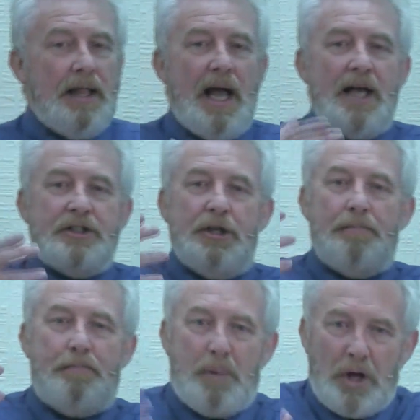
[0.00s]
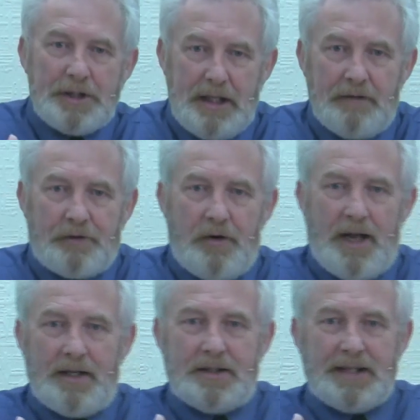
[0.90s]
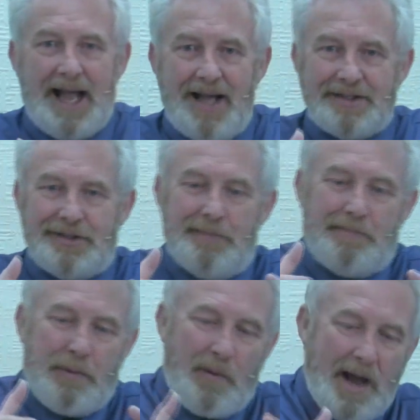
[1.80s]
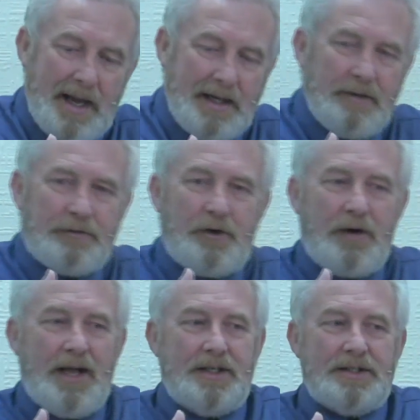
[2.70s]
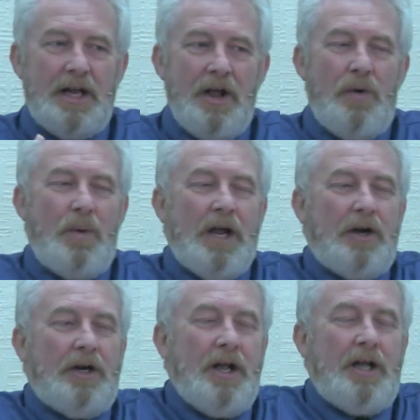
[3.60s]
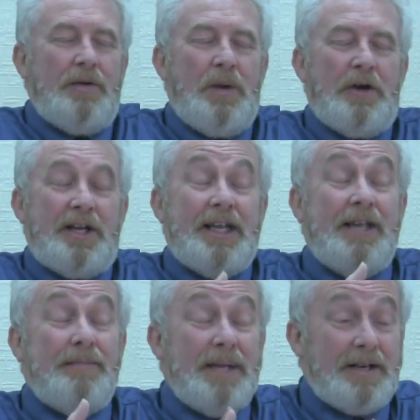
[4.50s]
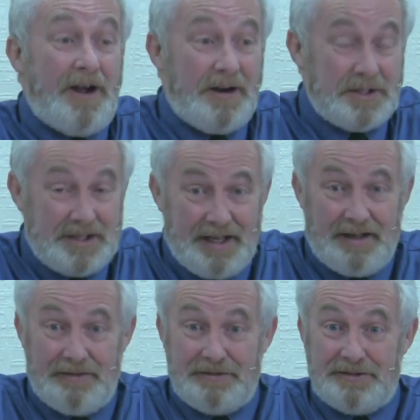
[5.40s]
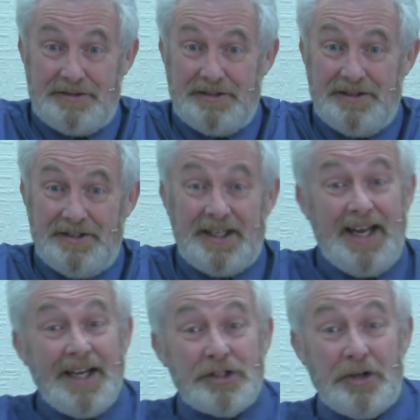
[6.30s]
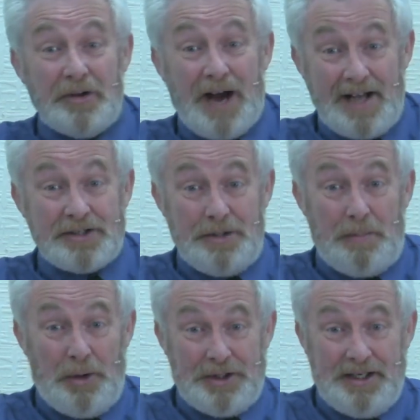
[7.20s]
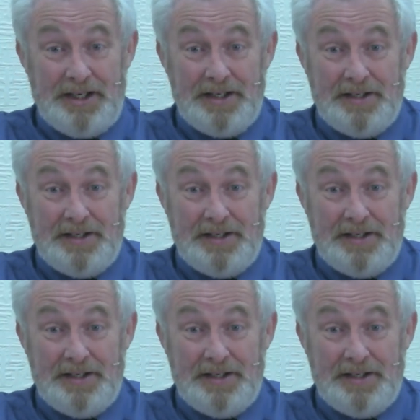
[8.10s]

As the body of Christ, as the bride of Christ, we are to commit ourselves to each other as the body.